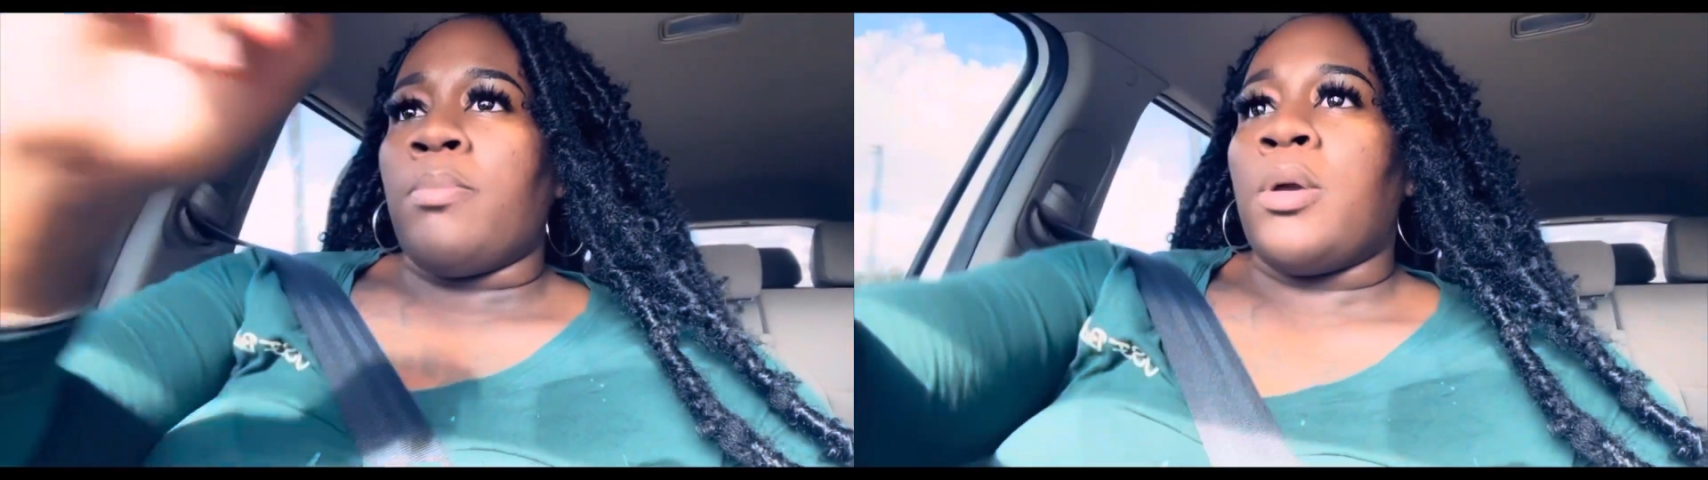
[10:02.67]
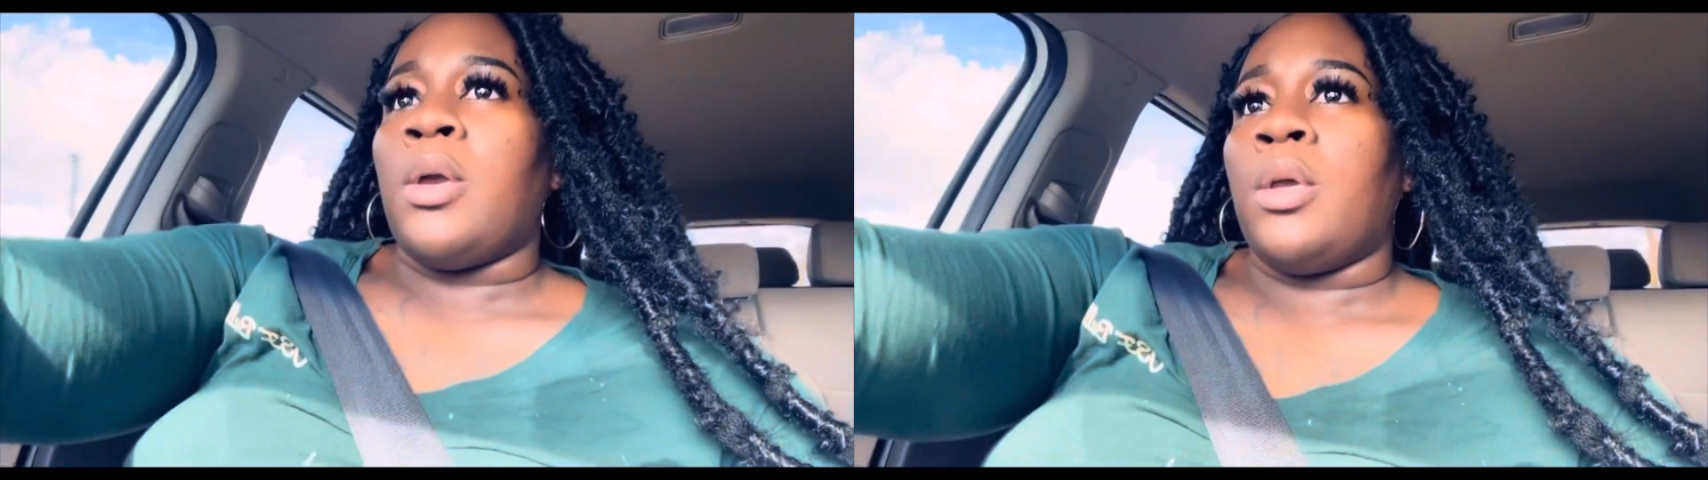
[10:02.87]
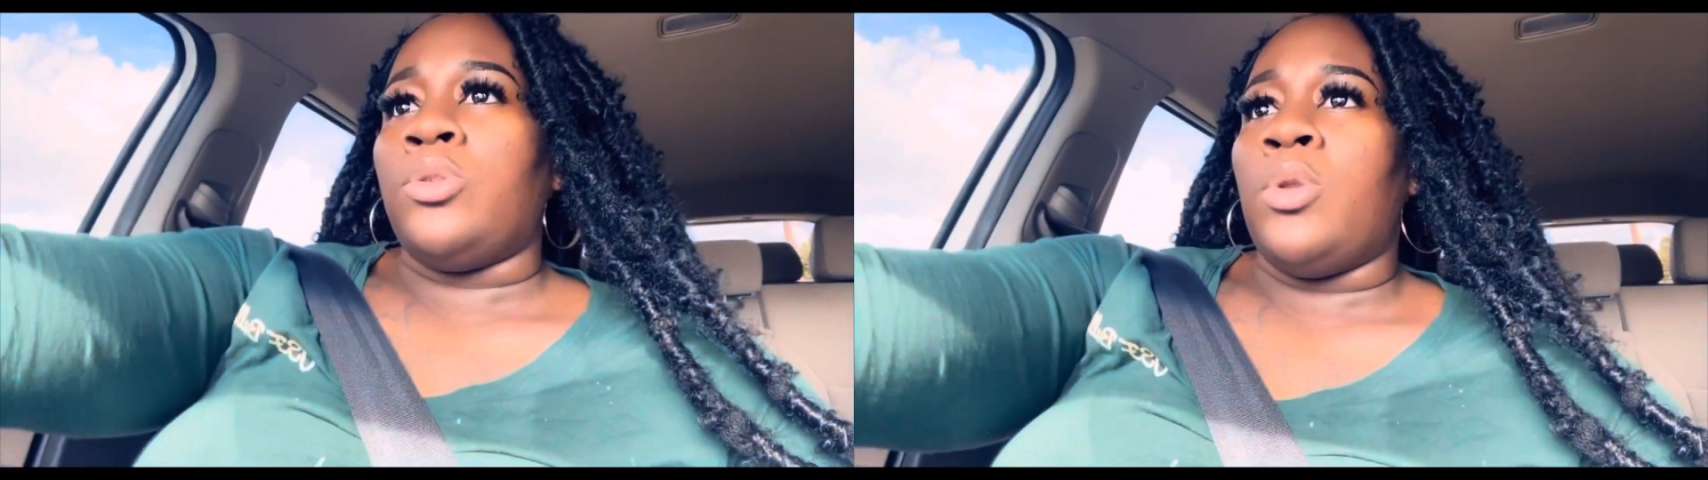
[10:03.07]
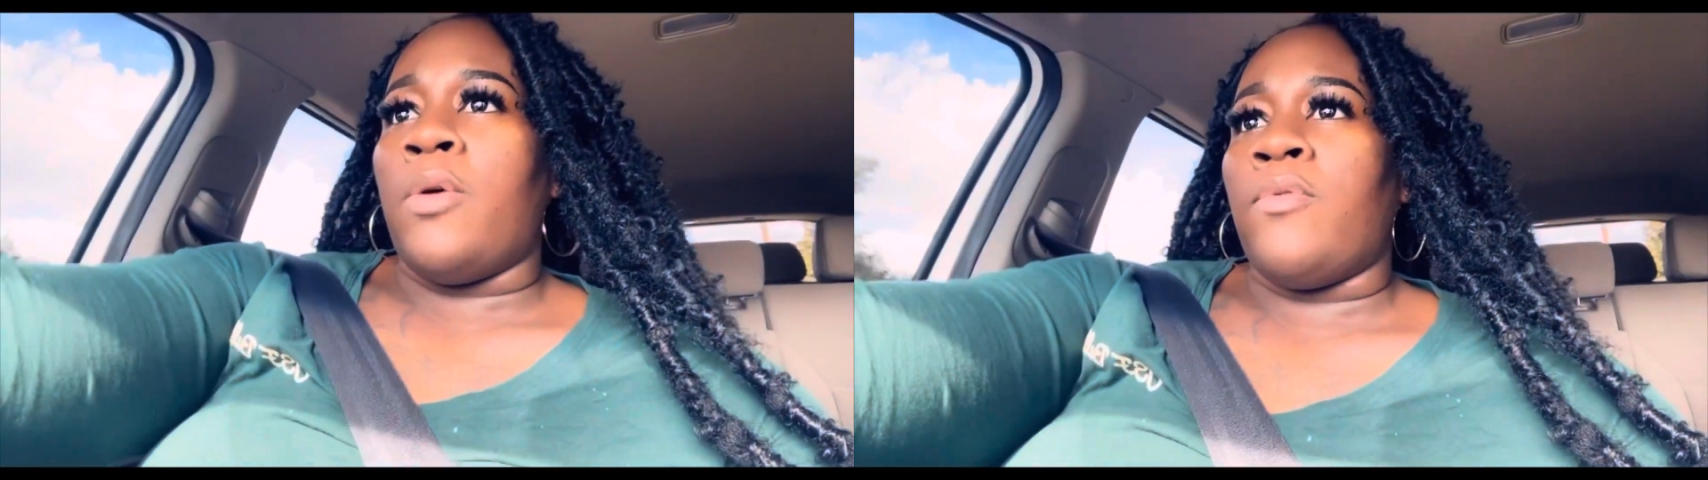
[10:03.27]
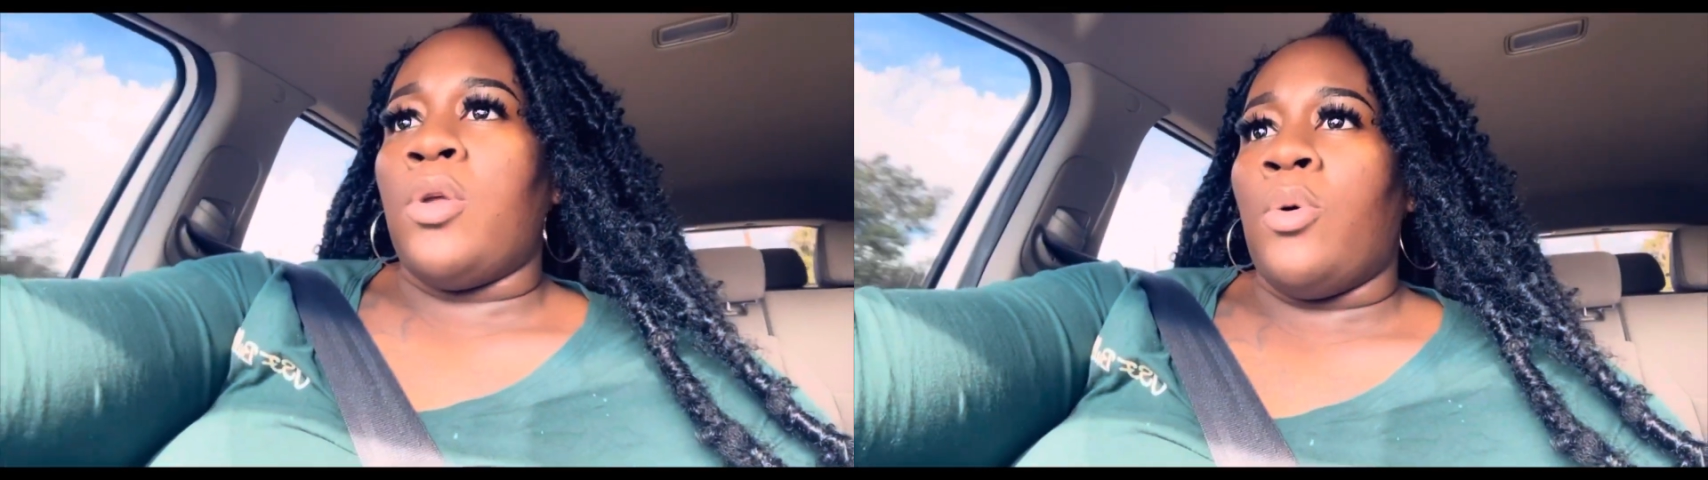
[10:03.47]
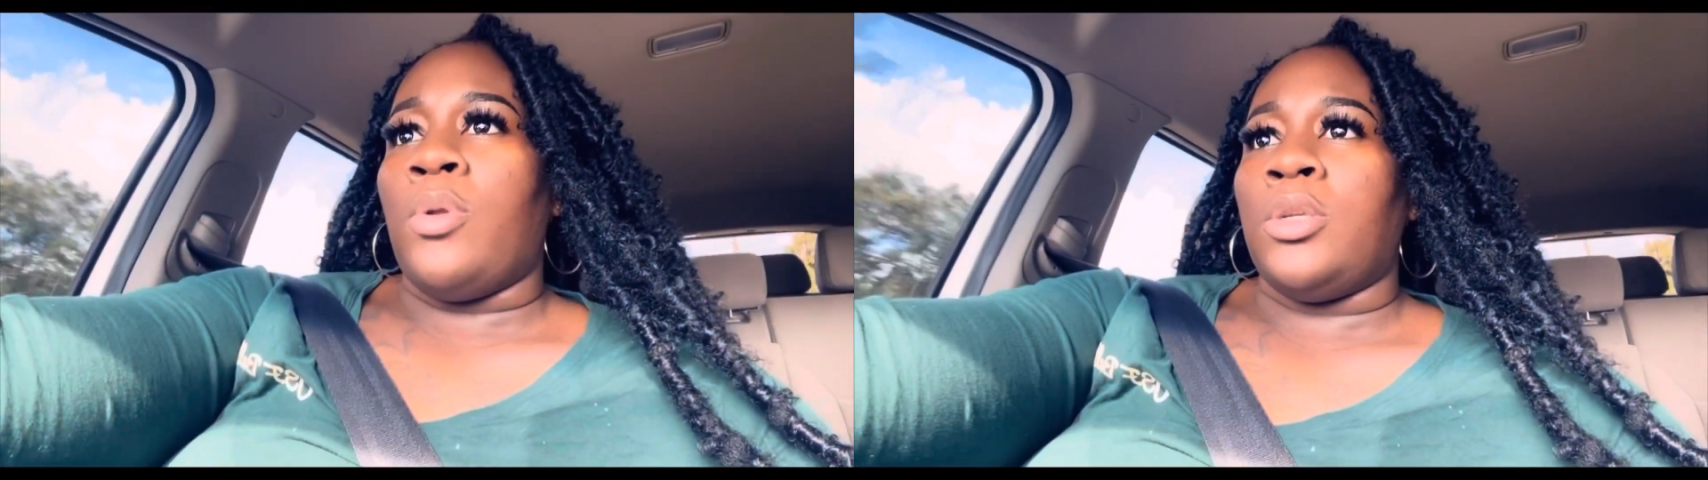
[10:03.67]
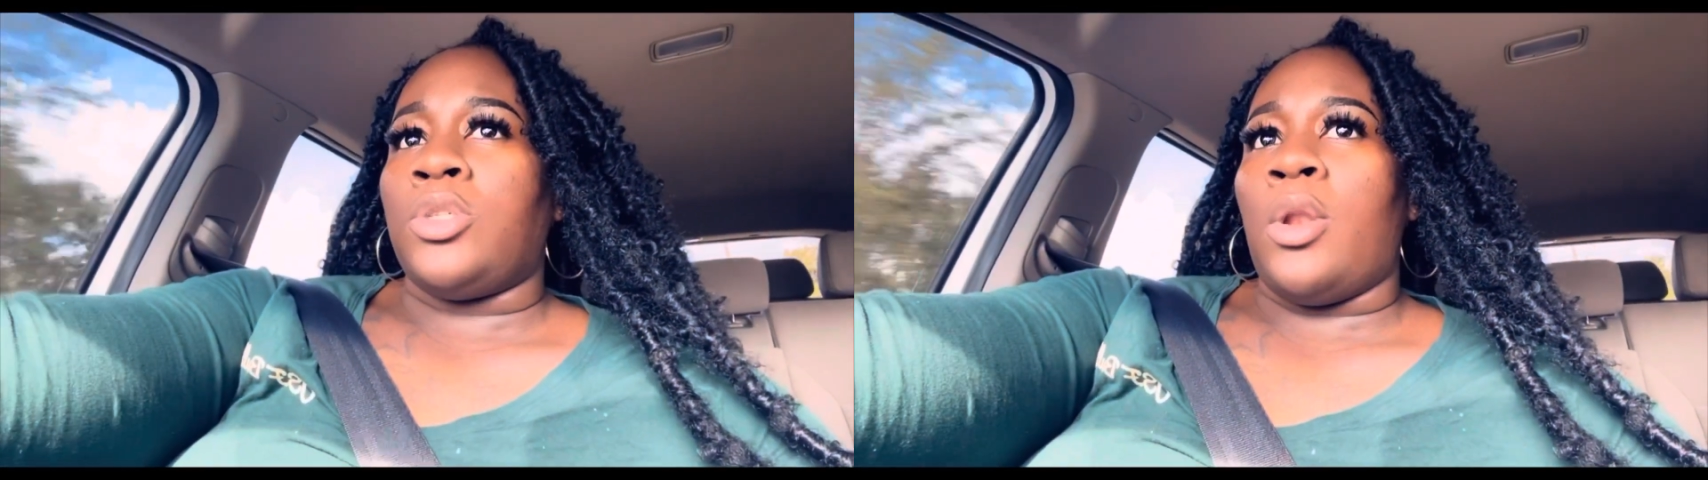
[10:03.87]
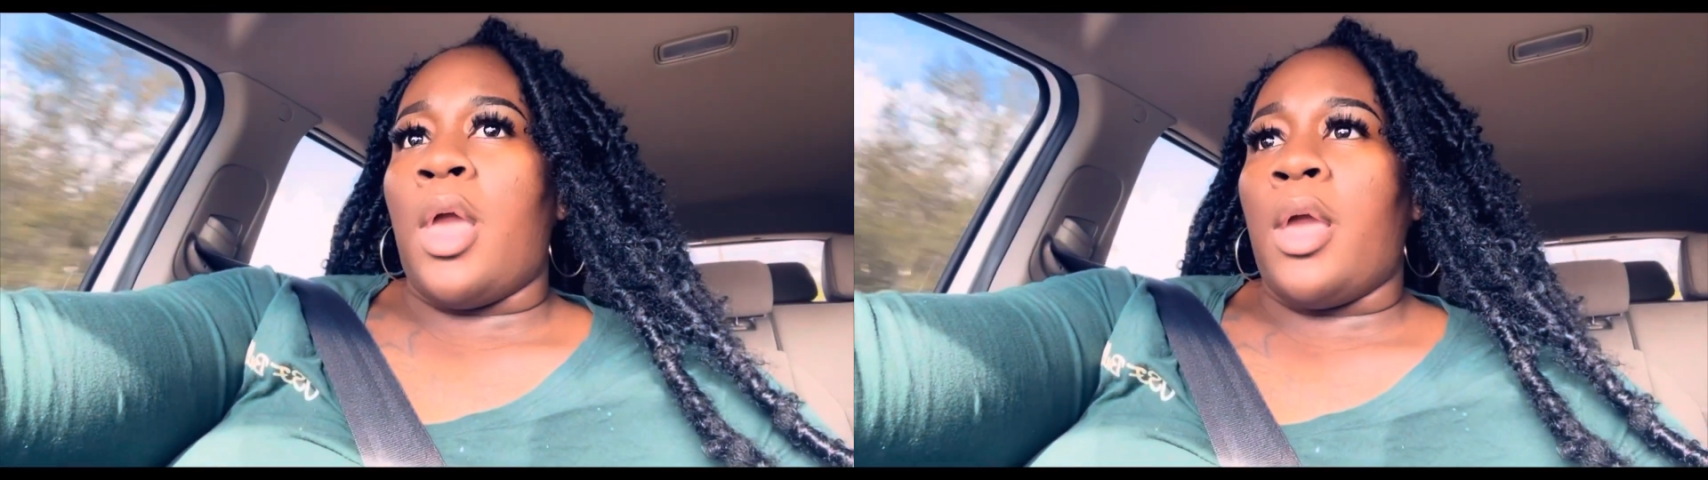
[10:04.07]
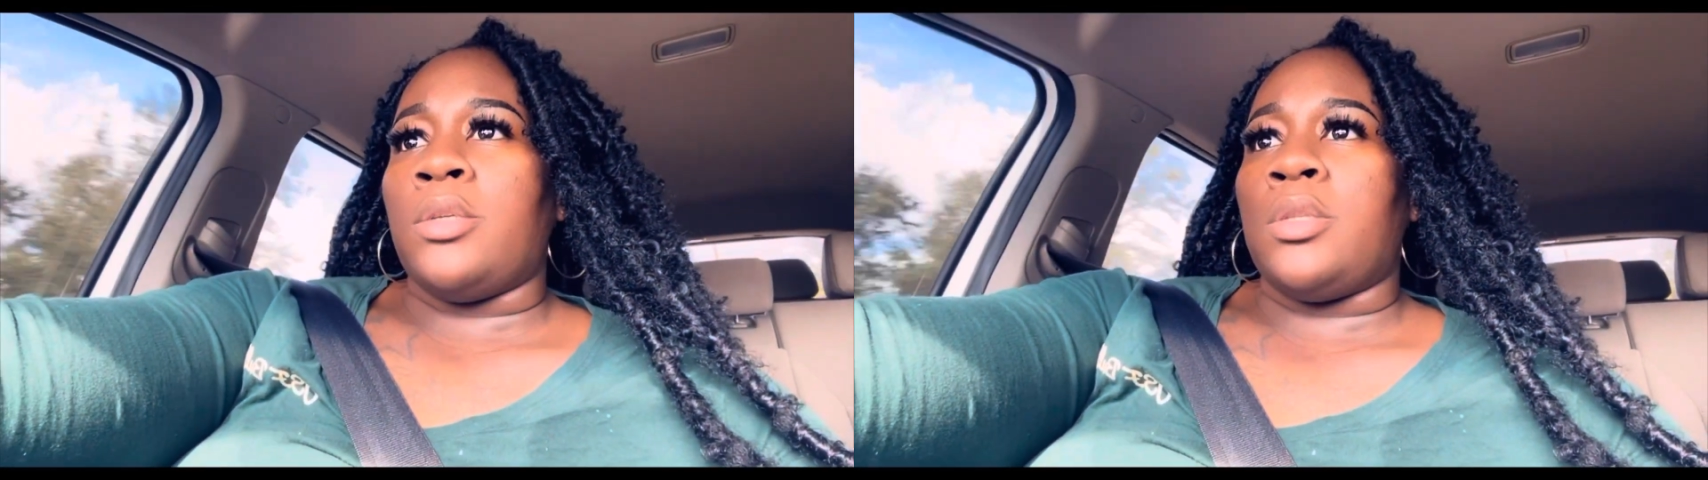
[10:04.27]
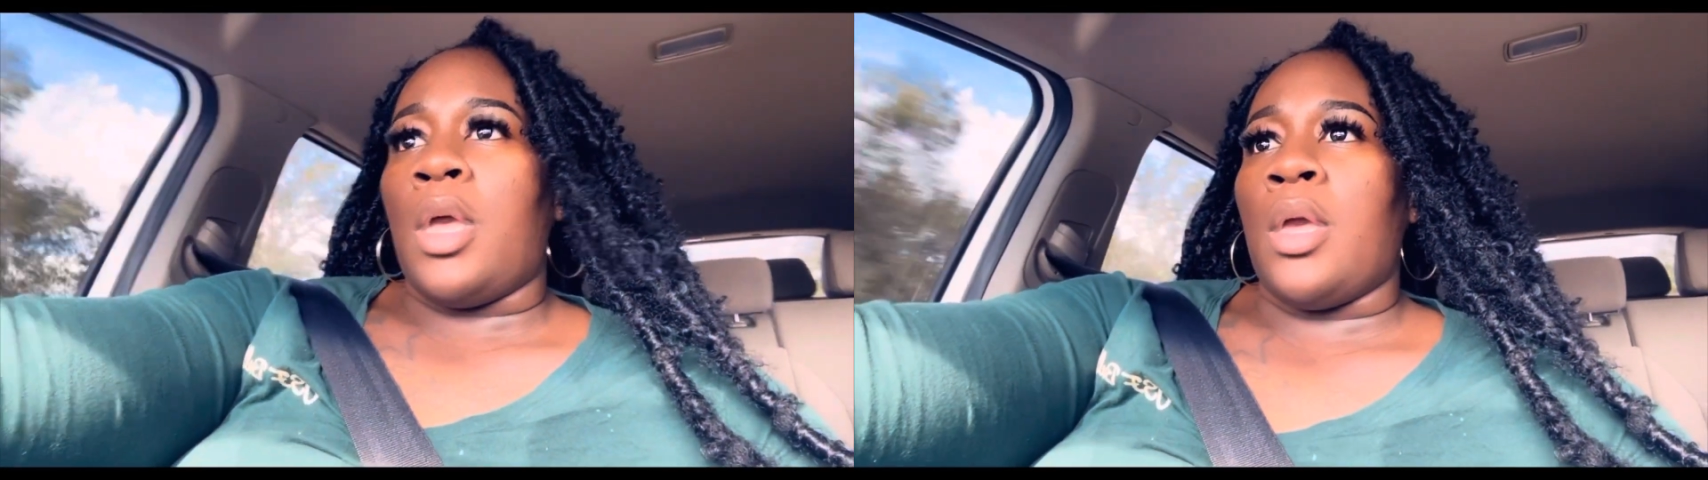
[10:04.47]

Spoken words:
because you never know when it's your last day.